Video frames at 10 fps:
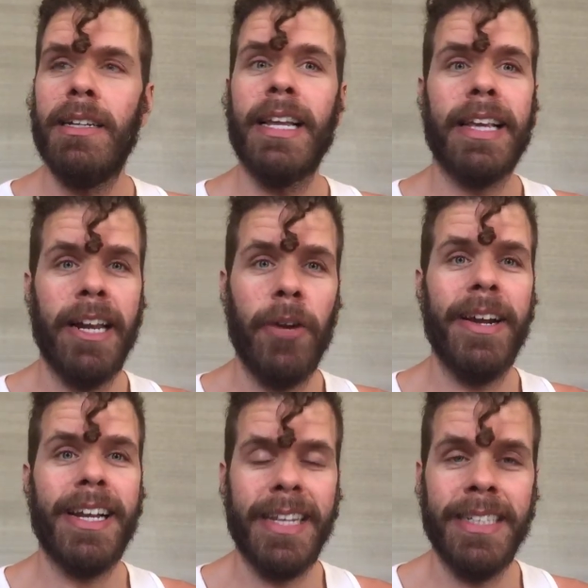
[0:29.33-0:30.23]
Like
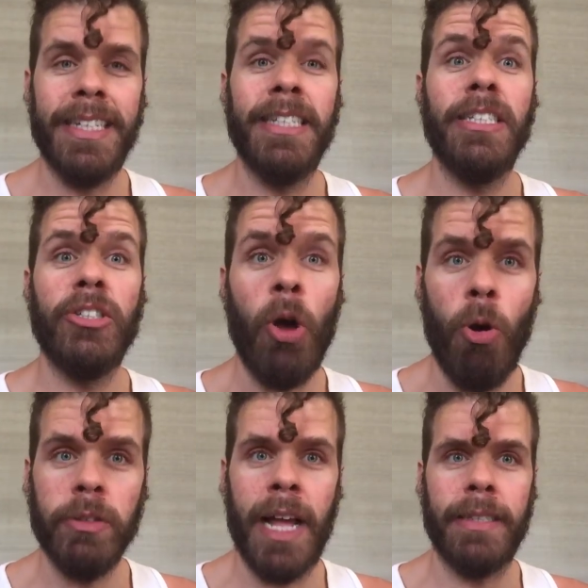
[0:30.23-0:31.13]
Hillary Clinton
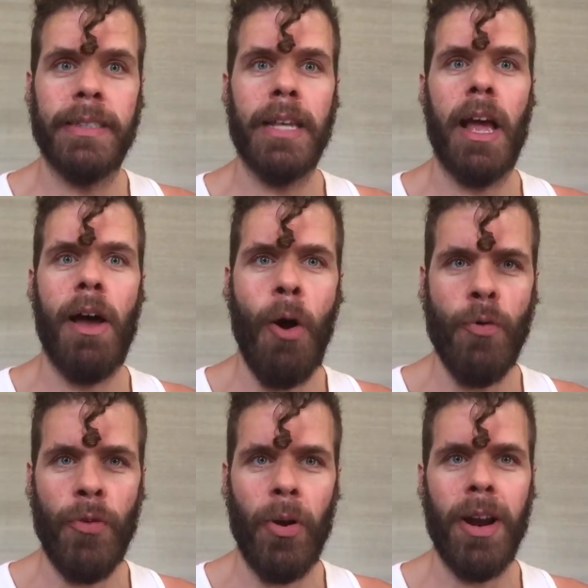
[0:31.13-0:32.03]
told us
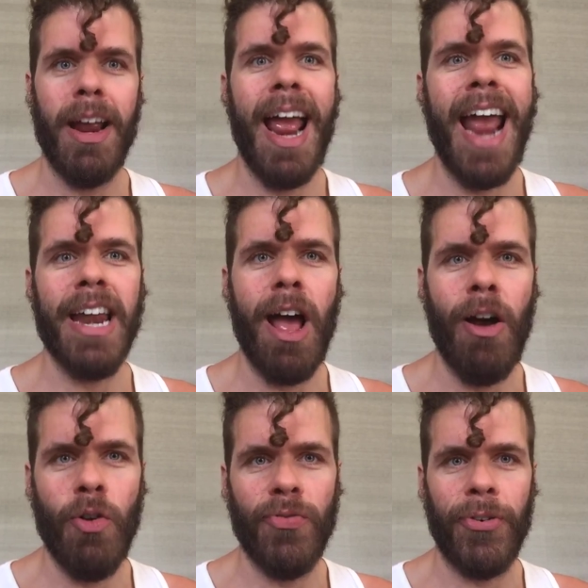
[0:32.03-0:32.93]
over and
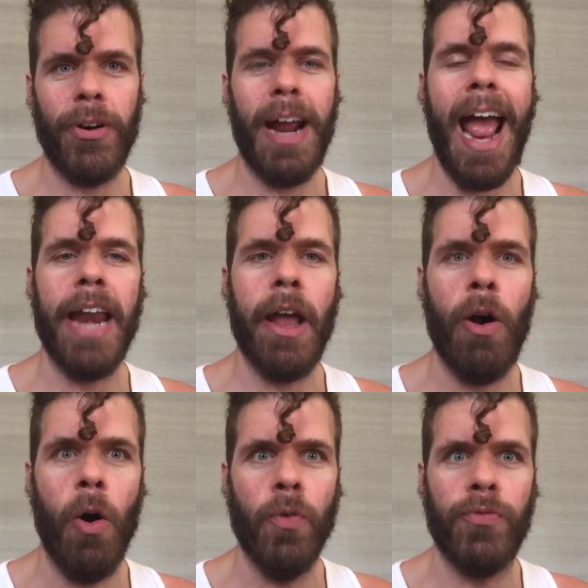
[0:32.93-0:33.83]
over and
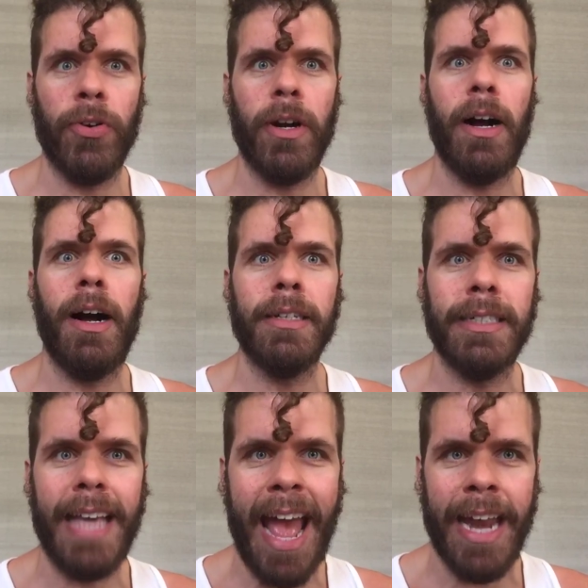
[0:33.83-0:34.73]
over
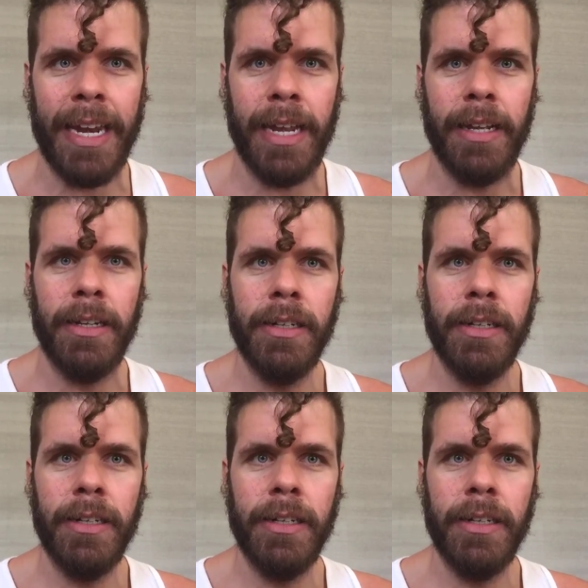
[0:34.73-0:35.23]
again,